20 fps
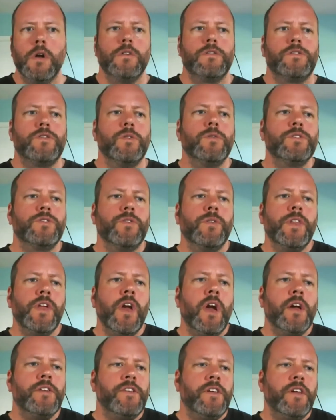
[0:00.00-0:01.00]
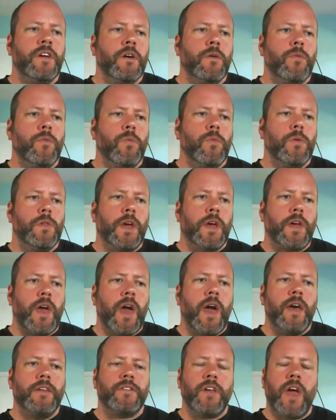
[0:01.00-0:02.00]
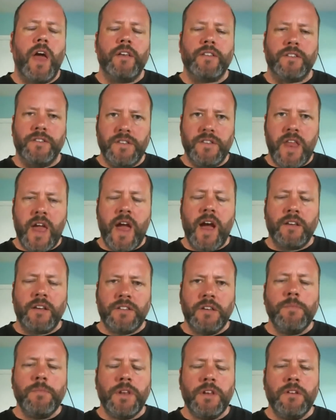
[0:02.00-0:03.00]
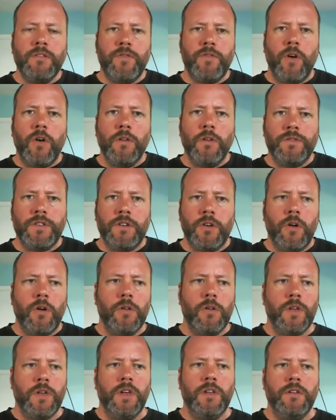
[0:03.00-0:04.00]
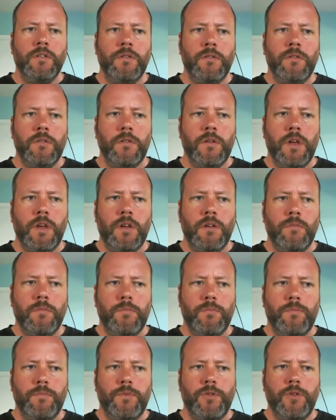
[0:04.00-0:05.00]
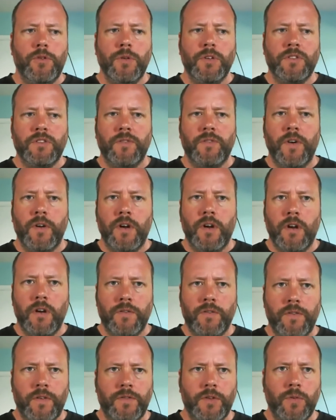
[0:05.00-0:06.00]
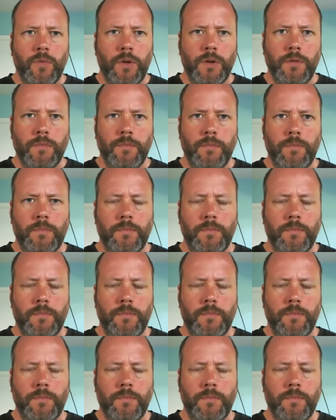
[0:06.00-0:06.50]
So is there any idea, like, has NASA been involved at all in doing stuff out at Area 51?